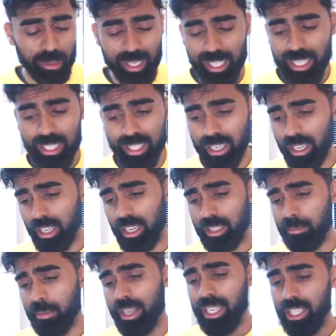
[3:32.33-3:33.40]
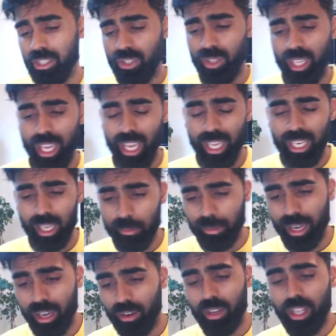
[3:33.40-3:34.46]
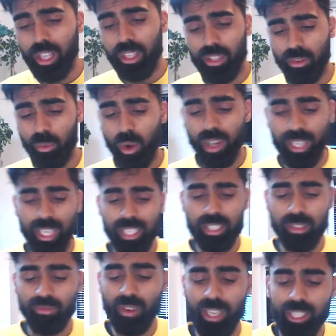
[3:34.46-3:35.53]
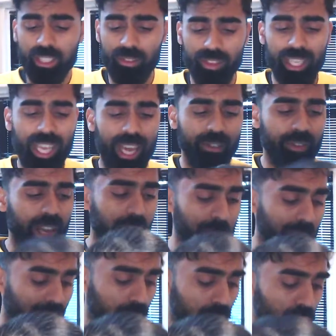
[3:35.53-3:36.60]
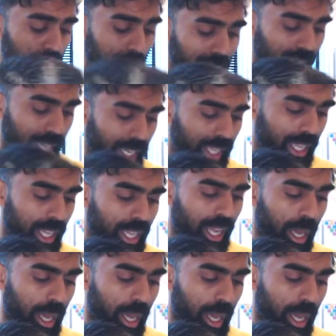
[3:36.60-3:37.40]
please, as many as you can about the workings and runnings of the cafe, about opening,